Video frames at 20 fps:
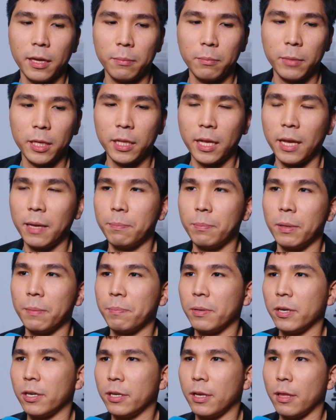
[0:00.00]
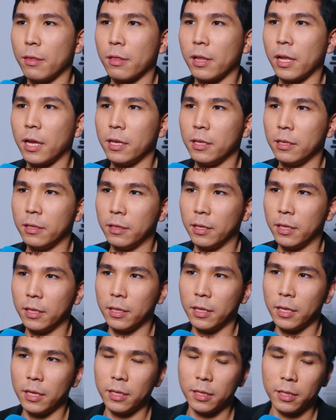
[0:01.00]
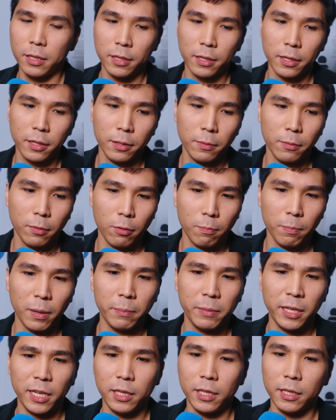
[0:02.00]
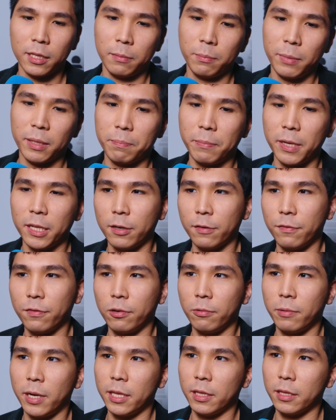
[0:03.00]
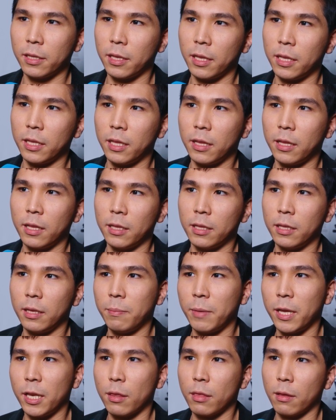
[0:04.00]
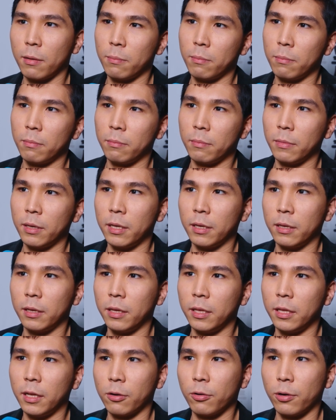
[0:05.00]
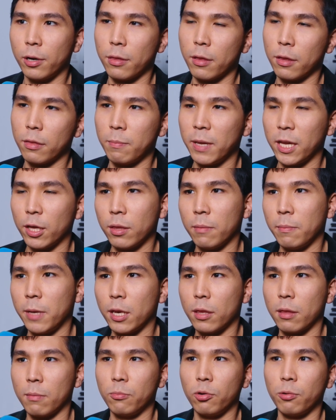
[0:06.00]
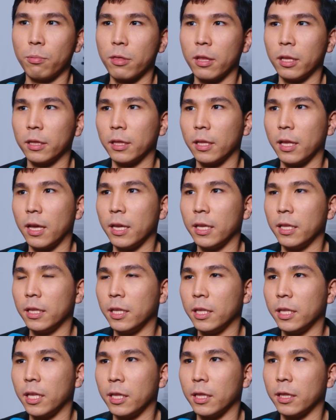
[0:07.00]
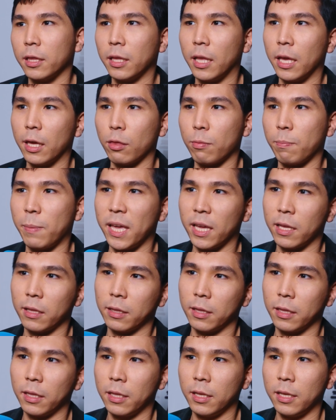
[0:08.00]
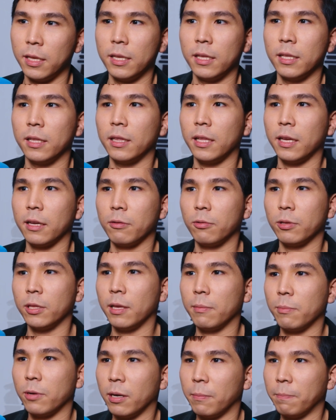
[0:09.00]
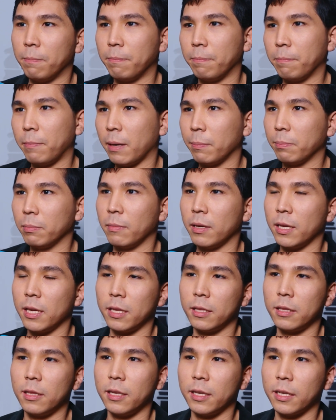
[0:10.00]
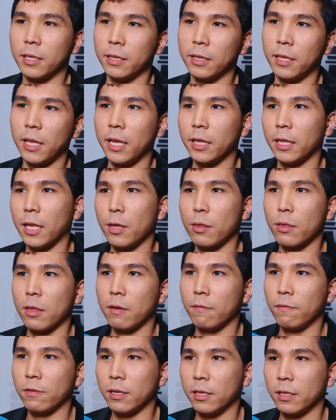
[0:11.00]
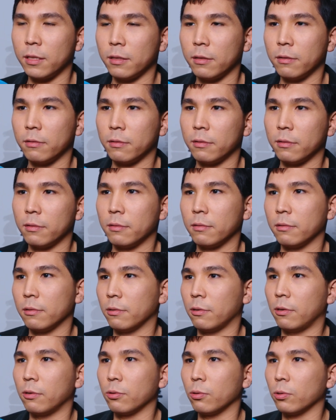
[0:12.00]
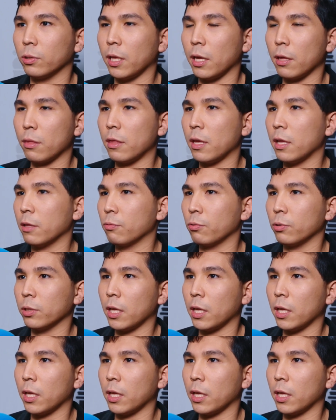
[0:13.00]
mean, I prepared this line, and then it's probably a little bit better for White. And then he made some inaccuracies because he made some moves that I didn't expect, like would never have popped in my head, like knight a7 or rook takes c8,